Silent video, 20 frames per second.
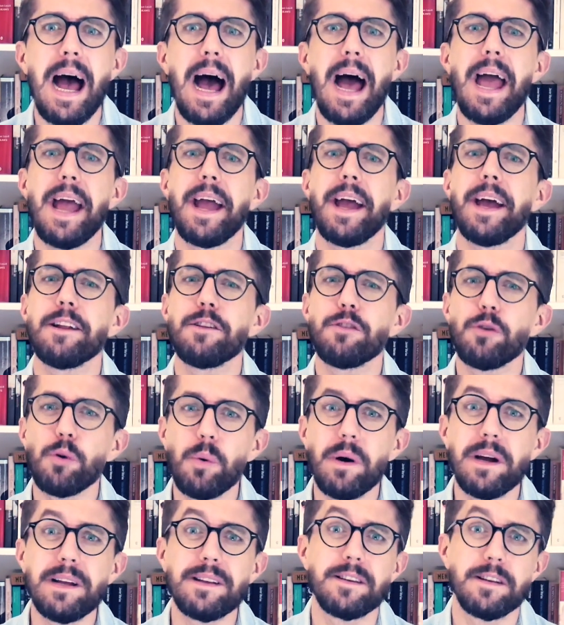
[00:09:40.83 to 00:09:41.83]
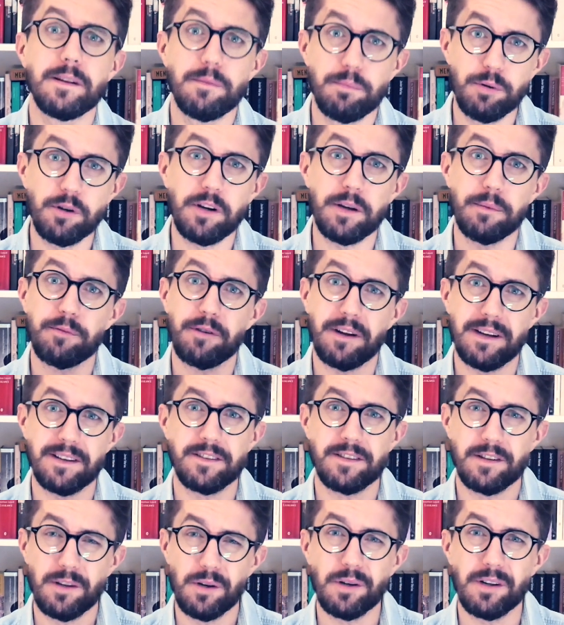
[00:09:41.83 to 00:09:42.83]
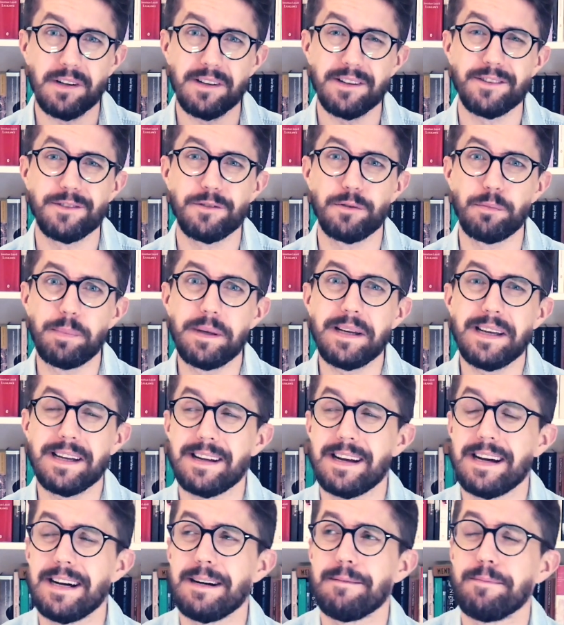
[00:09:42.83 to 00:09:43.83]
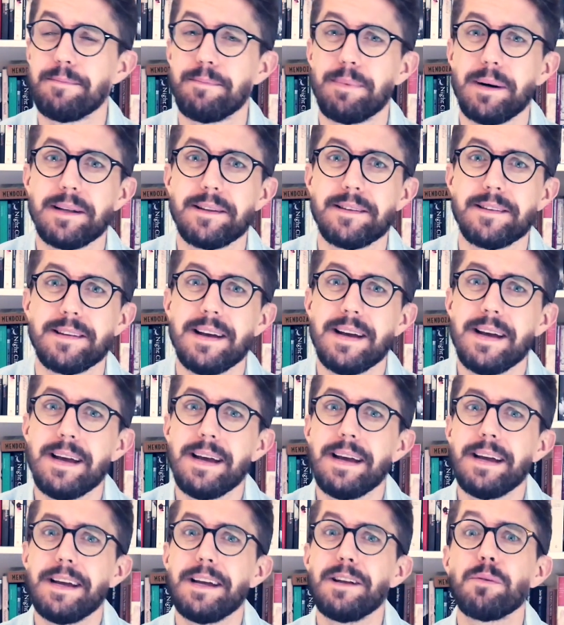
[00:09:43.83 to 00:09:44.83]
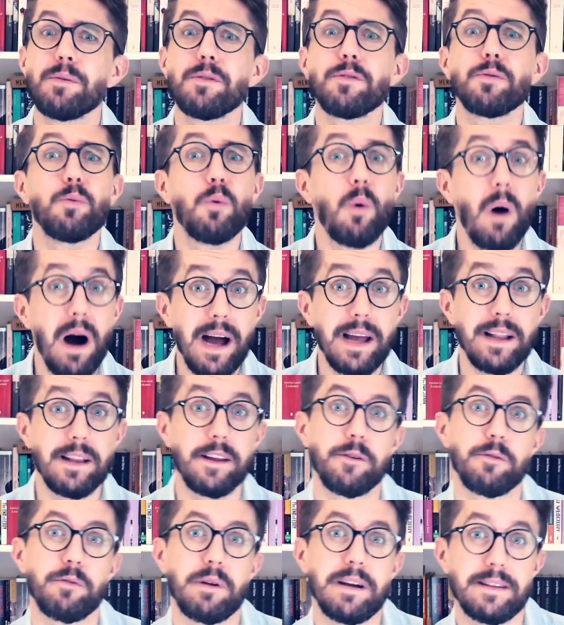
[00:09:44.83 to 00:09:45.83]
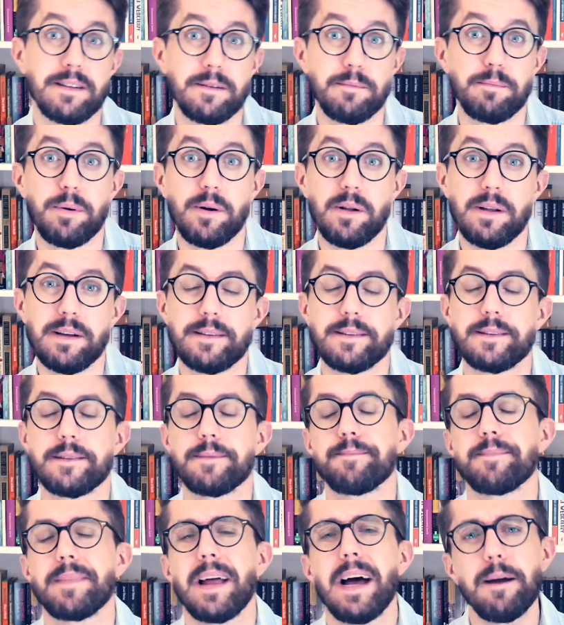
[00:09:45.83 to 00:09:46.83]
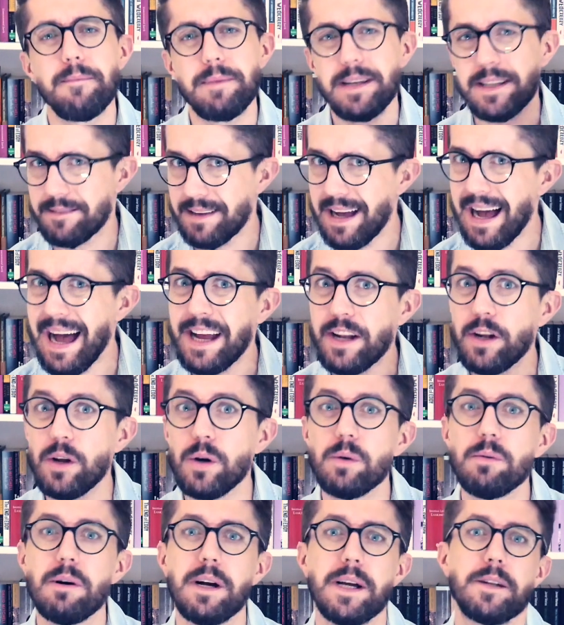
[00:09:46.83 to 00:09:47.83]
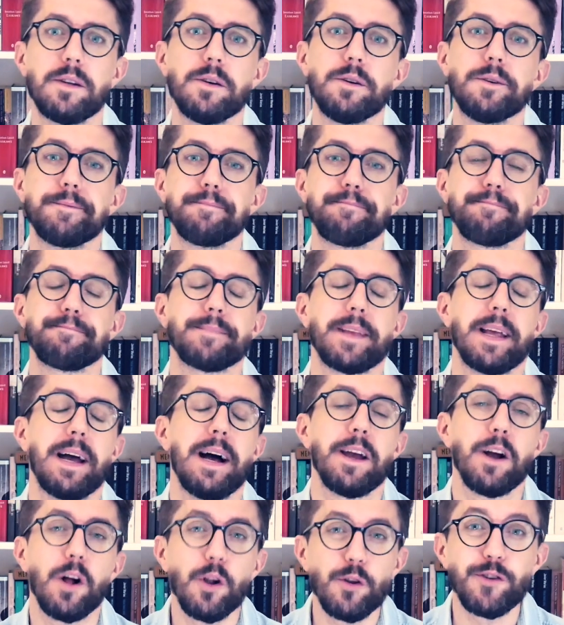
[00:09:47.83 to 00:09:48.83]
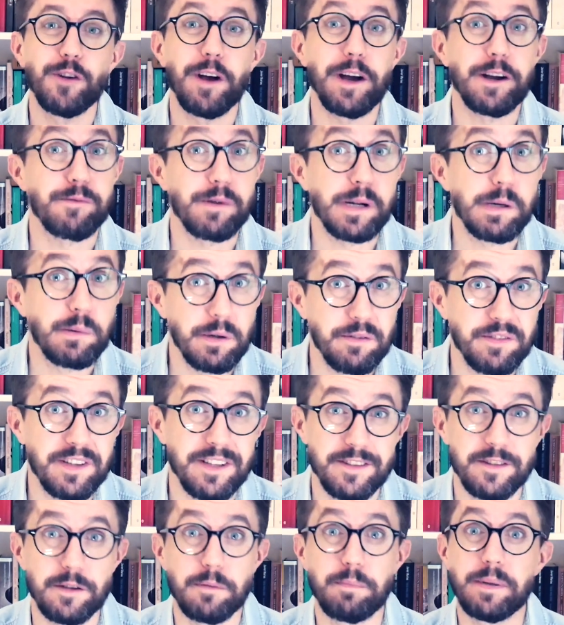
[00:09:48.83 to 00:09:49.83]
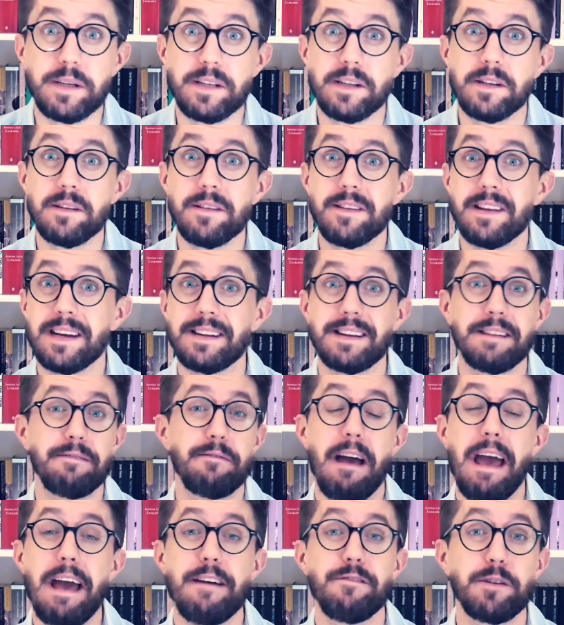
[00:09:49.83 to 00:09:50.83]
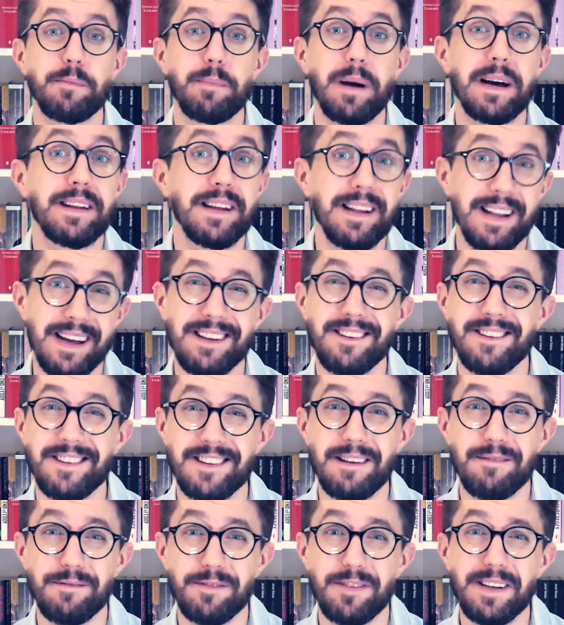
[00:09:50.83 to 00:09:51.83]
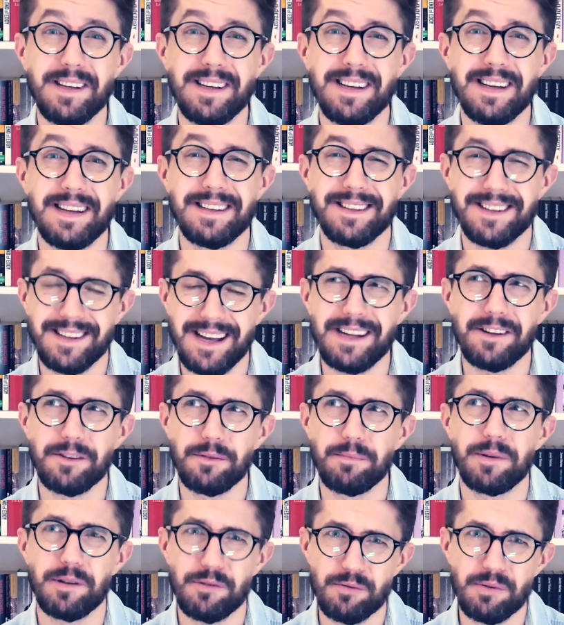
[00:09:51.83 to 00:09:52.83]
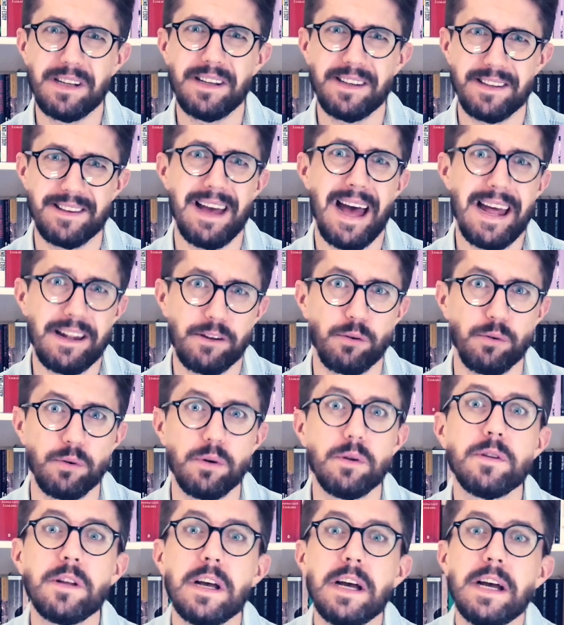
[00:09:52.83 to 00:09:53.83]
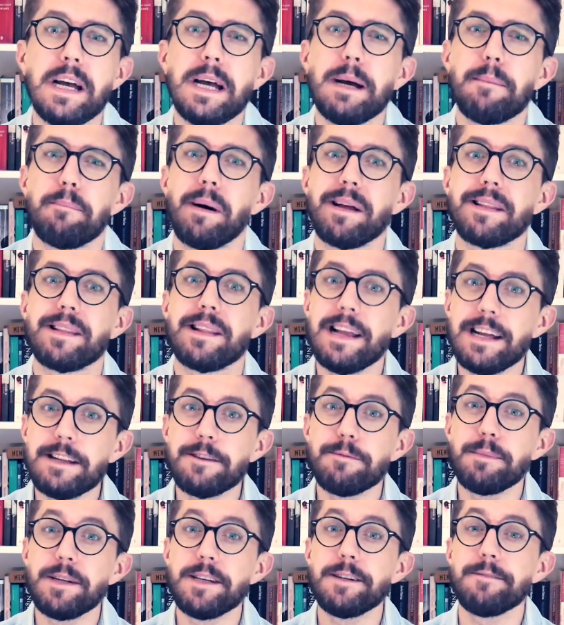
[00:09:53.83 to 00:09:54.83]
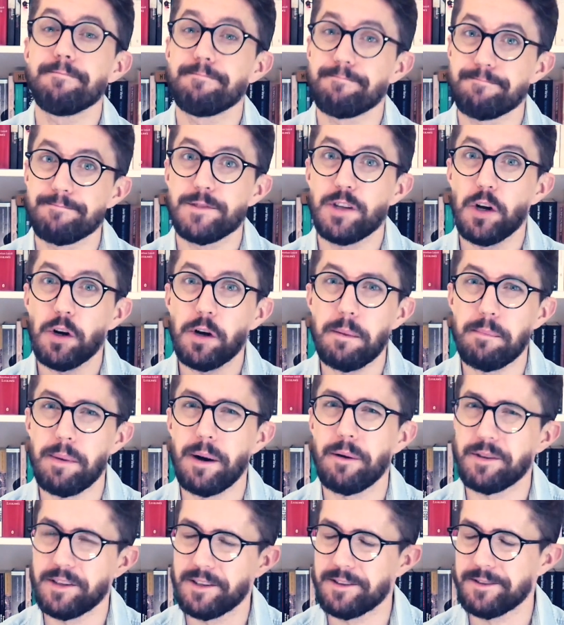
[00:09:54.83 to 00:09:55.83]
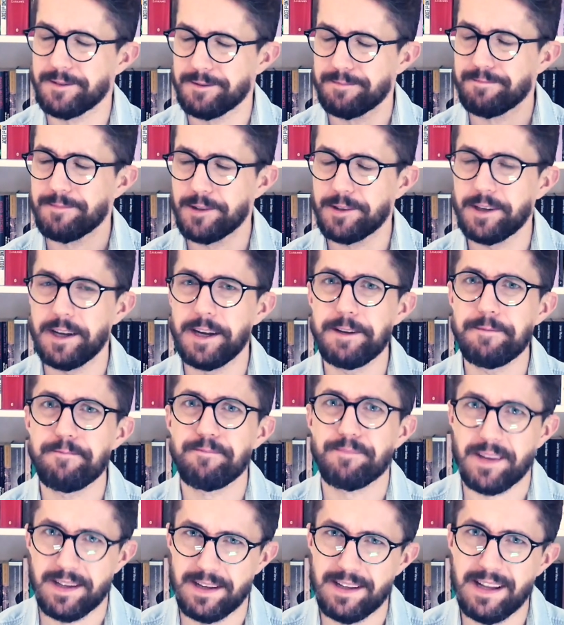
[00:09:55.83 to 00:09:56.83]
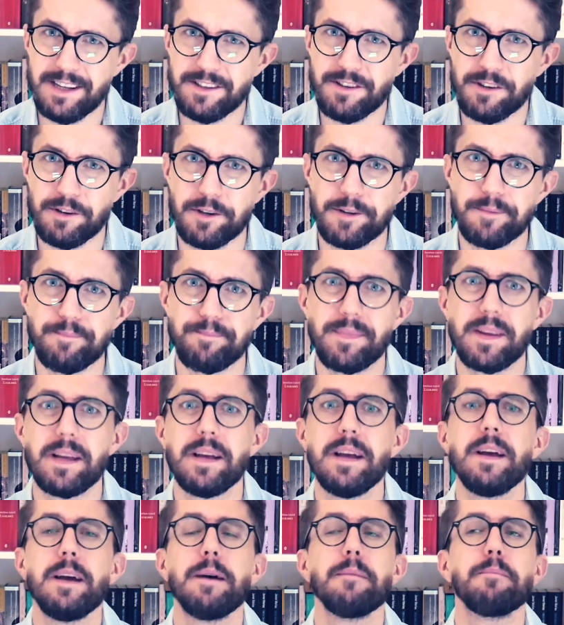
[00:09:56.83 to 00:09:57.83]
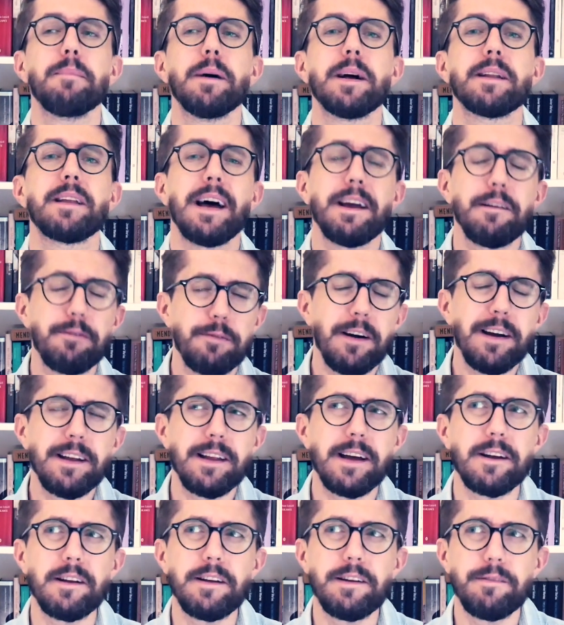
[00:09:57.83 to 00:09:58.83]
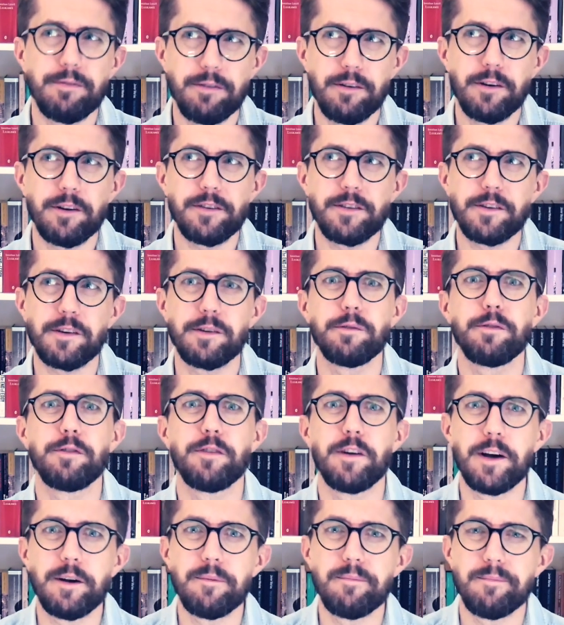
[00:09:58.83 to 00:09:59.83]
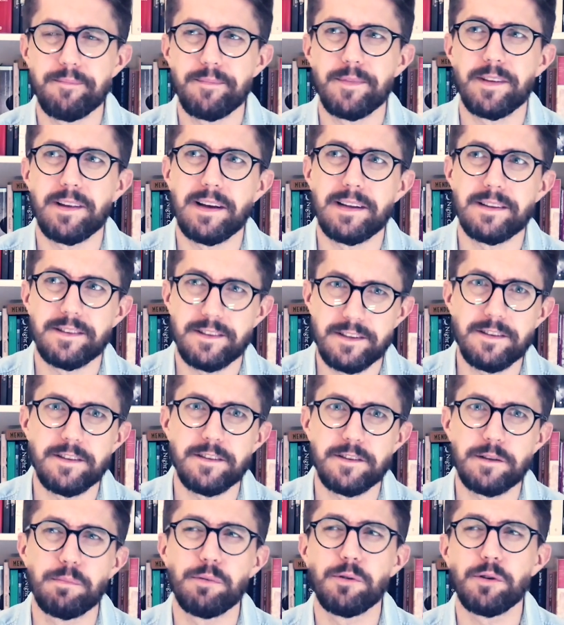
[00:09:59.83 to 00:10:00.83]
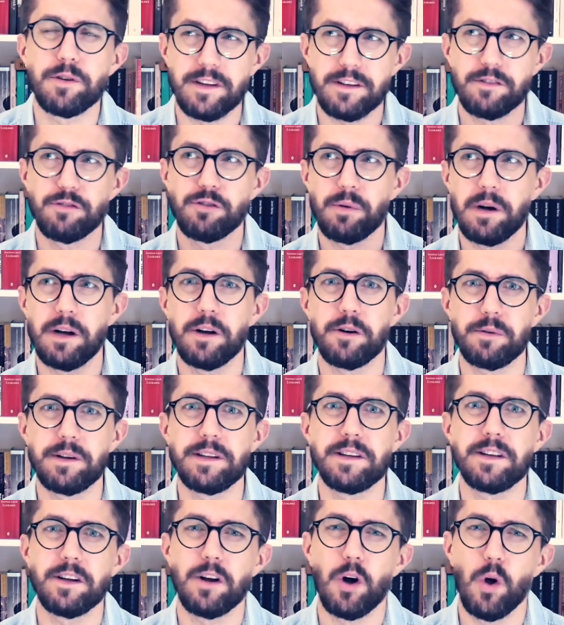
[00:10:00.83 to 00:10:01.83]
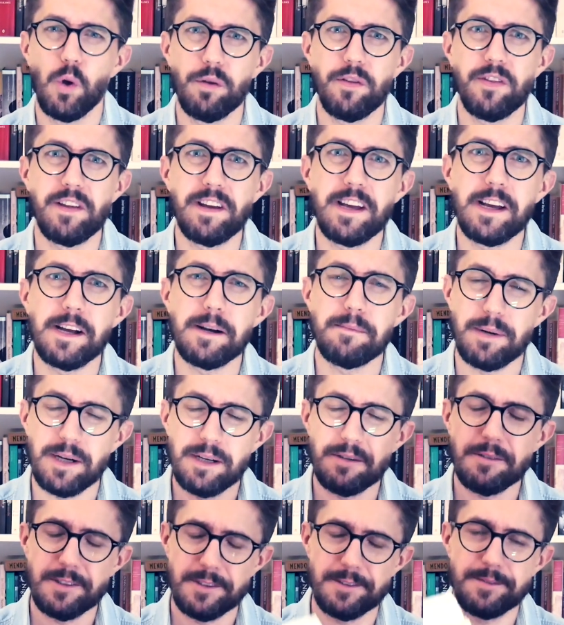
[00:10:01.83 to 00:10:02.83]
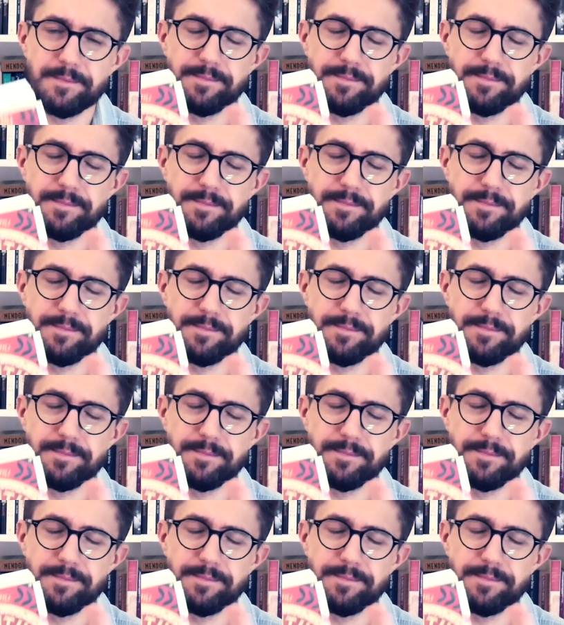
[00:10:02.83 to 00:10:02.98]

I had to wait till Booker Prize longlist to pick it up, but it was widely read in Poland. I mean, I know. I also agree with this opinion that if everybody likes something, it cannot be really that good. But let me talk about it, okay? Later on. But I finally first confirm that this is the book that you are already all thinking about.